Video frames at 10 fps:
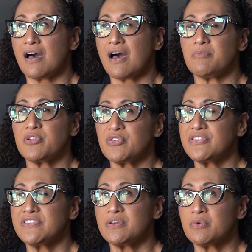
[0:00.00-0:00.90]
I'm
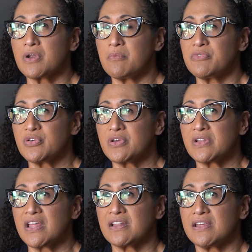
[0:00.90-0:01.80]
noticing what I'm doing
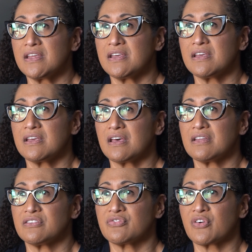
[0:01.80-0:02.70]
lately
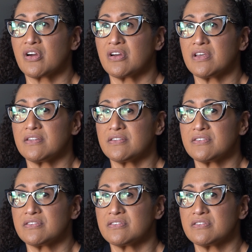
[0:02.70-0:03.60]
as far
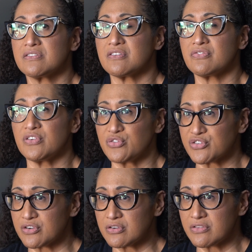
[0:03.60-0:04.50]
as the
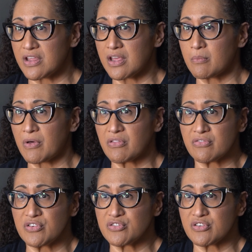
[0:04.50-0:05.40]
future, thinking about the
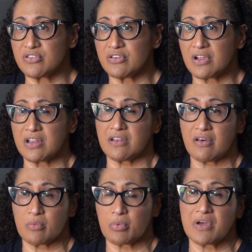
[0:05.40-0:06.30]
future and now
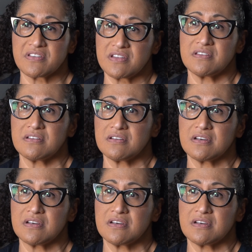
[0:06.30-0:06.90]
the present,